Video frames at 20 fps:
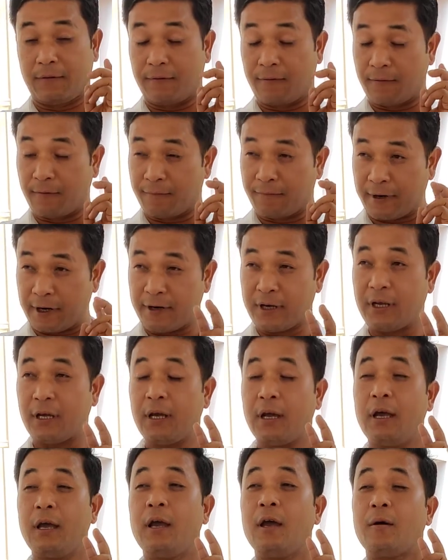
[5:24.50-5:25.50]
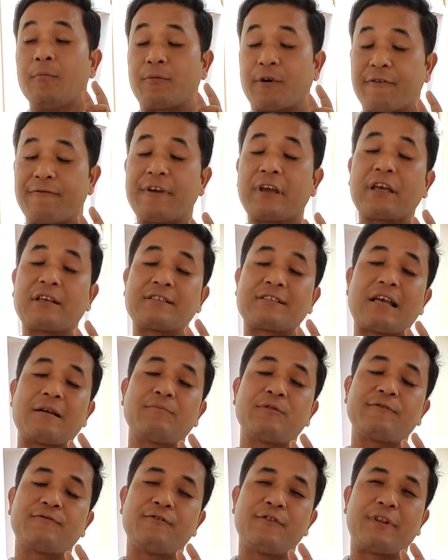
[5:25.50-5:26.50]
The very perfect
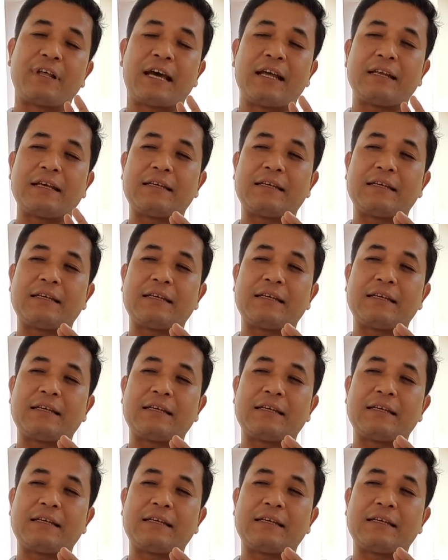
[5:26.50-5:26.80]
example for that